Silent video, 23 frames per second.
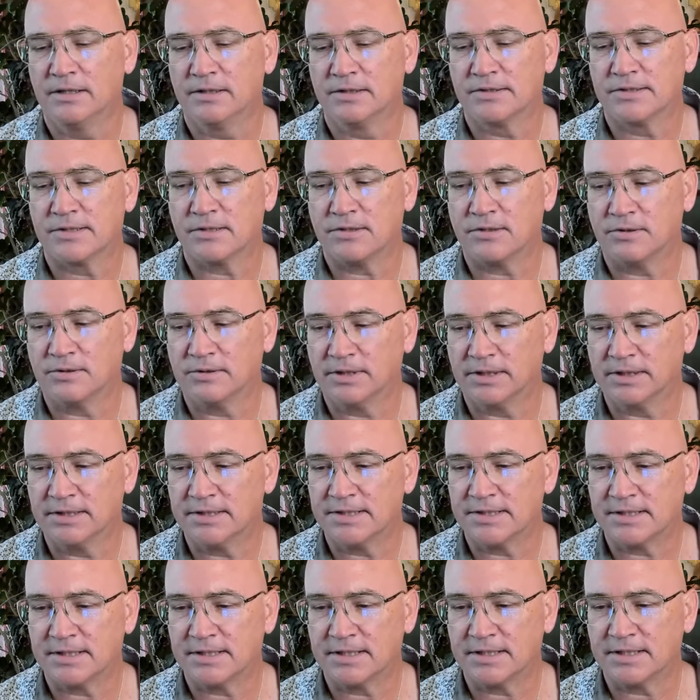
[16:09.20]
So
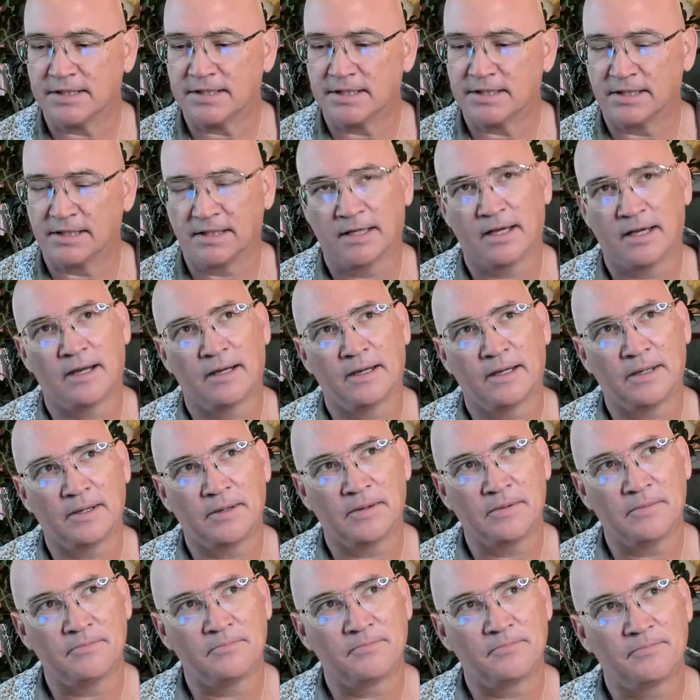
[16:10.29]
let's see.
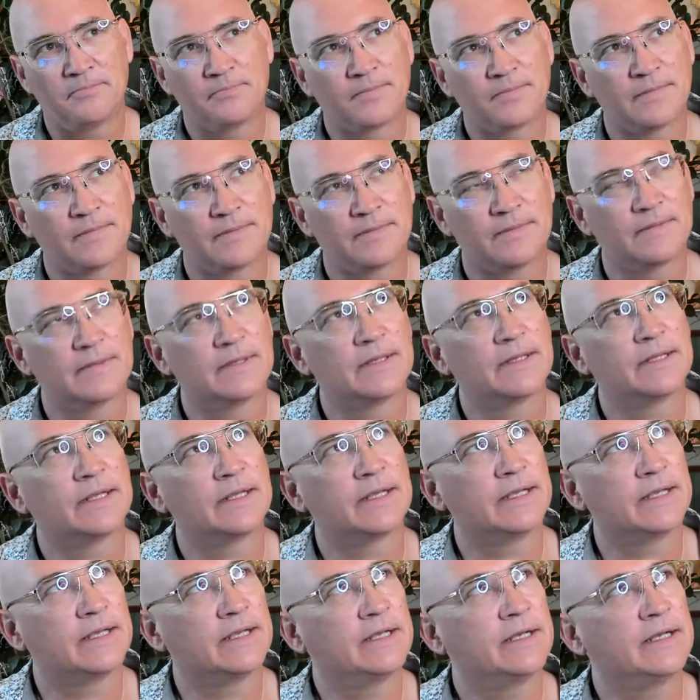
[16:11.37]
Um,
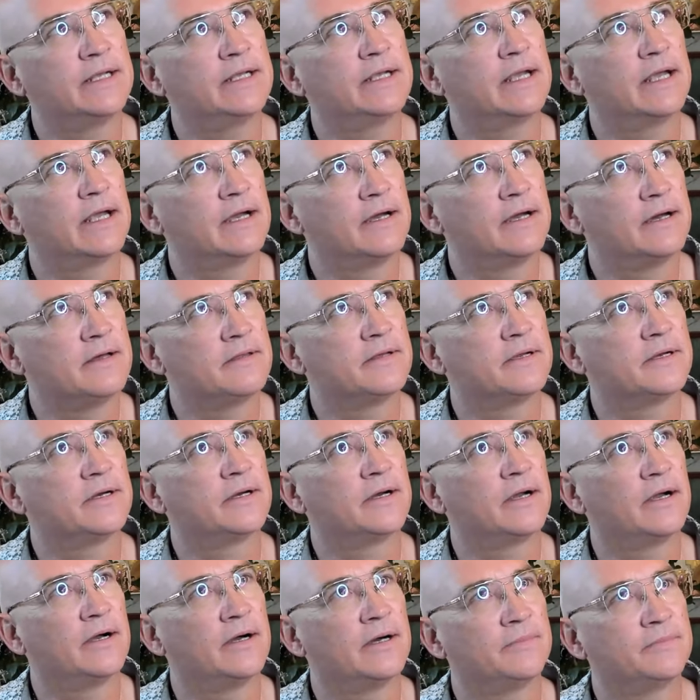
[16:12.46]
any other
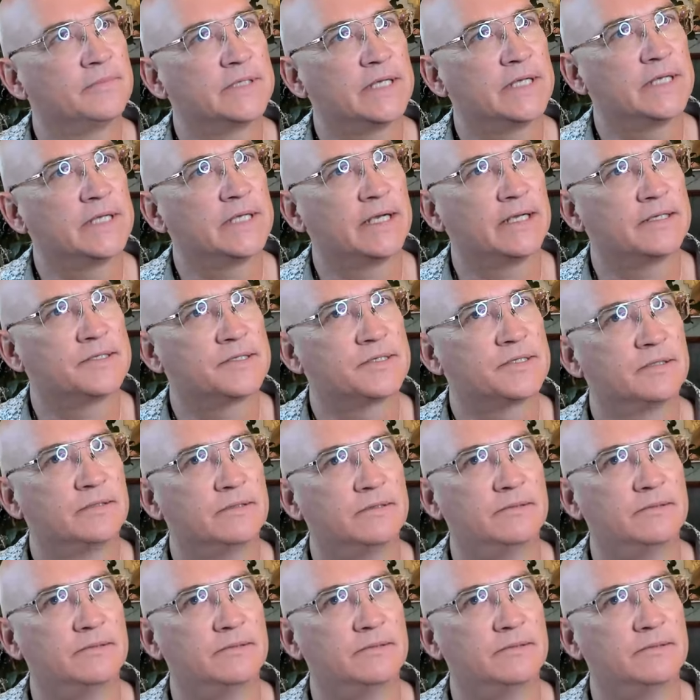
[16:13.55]
updates.